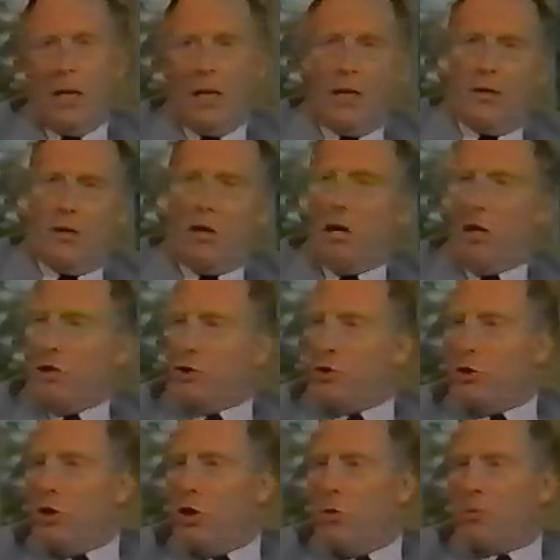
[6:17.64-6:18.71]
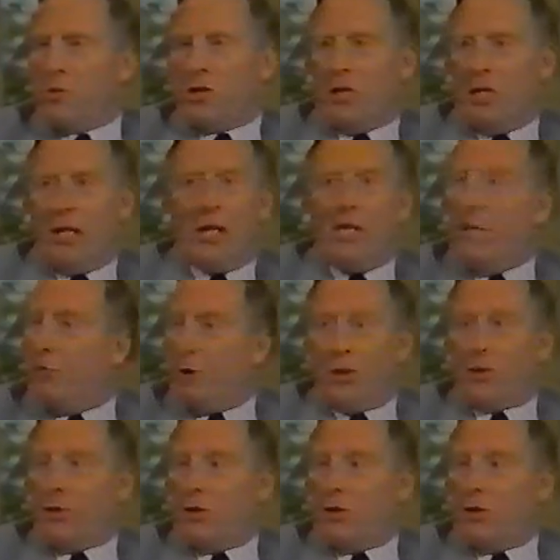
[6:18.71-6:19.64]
And I enjoy lobster. I never got